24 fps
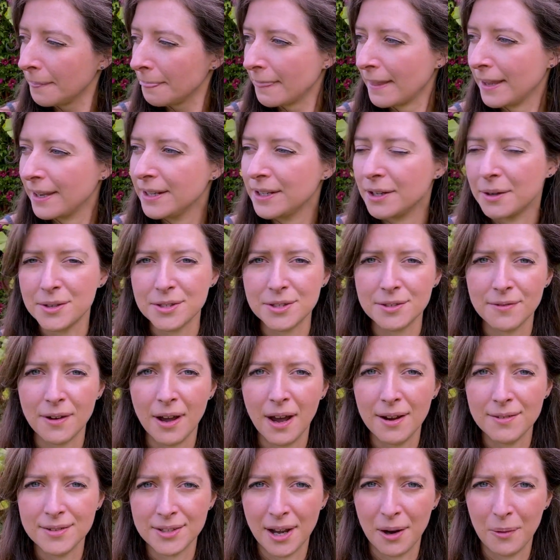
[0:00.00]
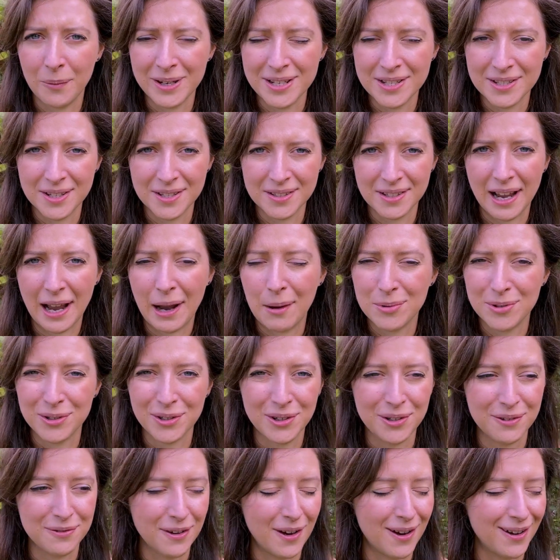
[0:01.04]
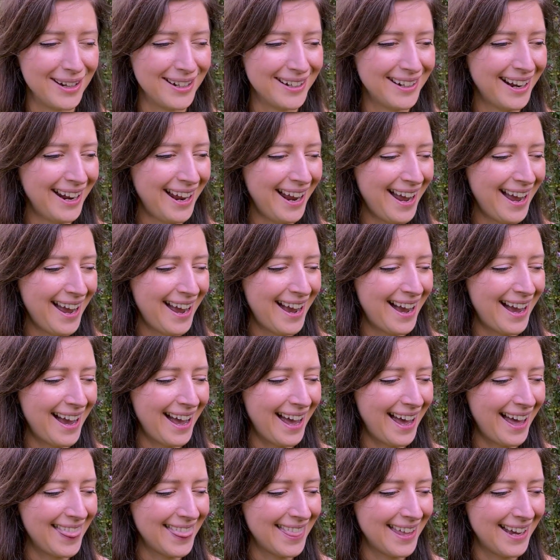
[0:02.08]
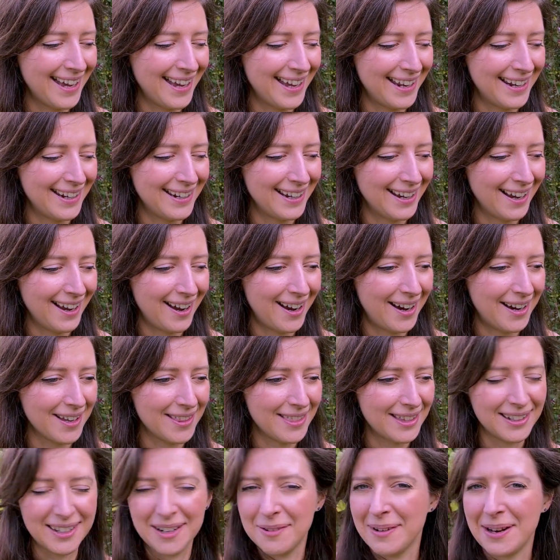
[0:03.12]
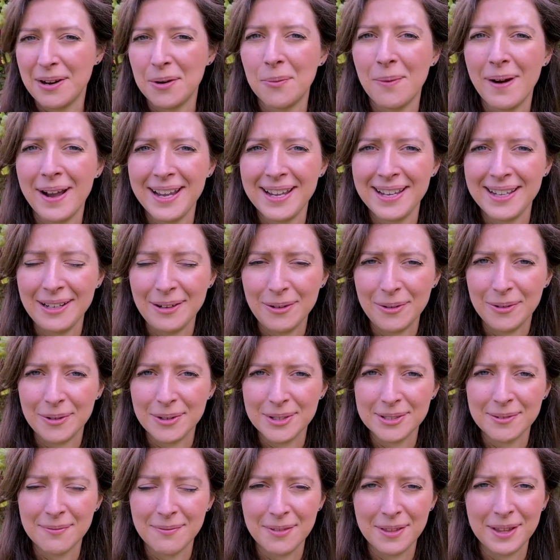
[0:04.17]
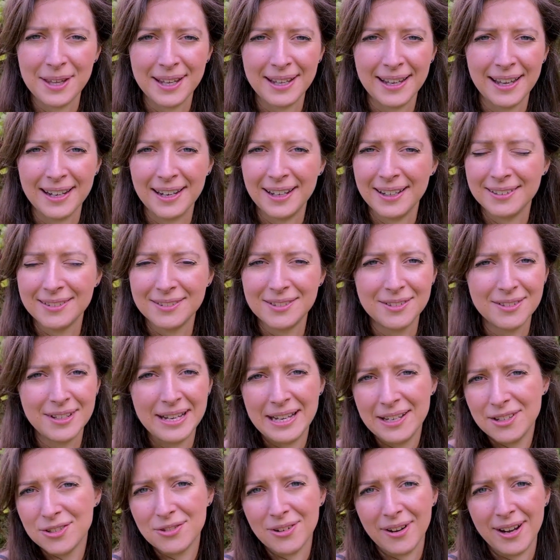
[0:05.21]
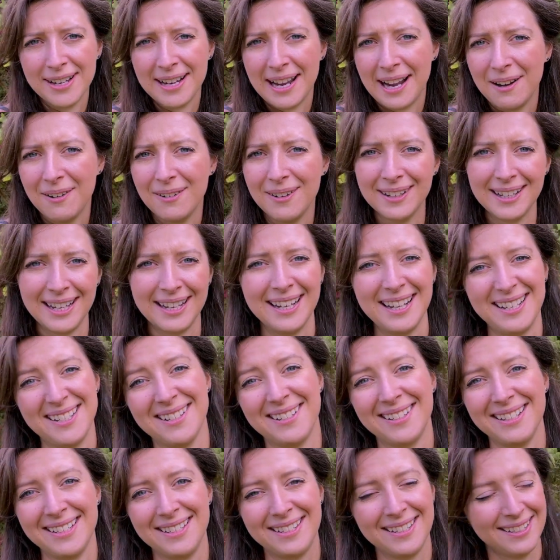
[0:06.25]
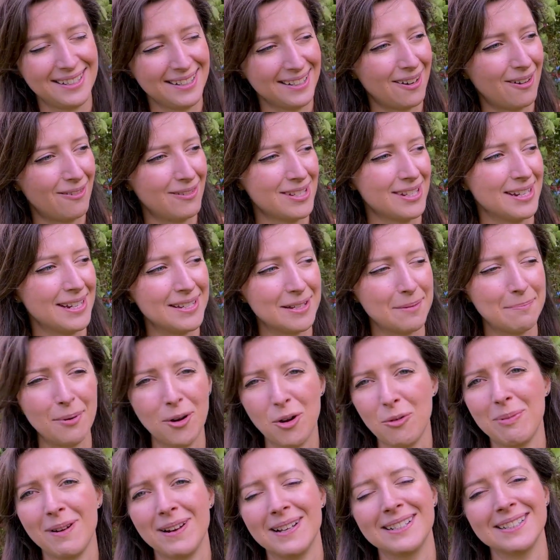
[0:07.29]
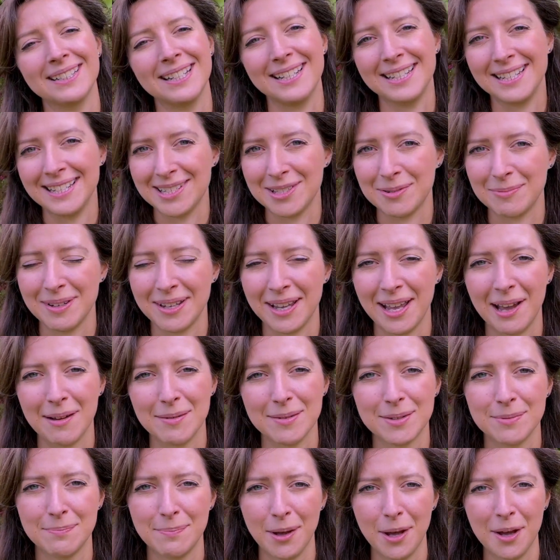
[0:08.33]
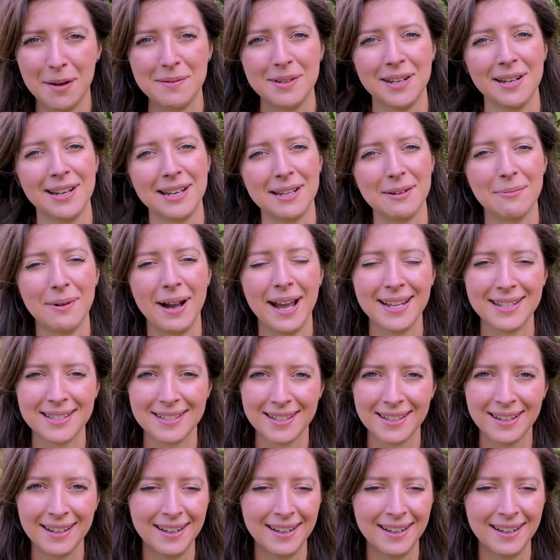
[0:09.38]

It survives our winters absolutely fine. And then I think I went away or something, and it dried out and it died. Obviously it's a bog plant, it needs to be kept permanently wet.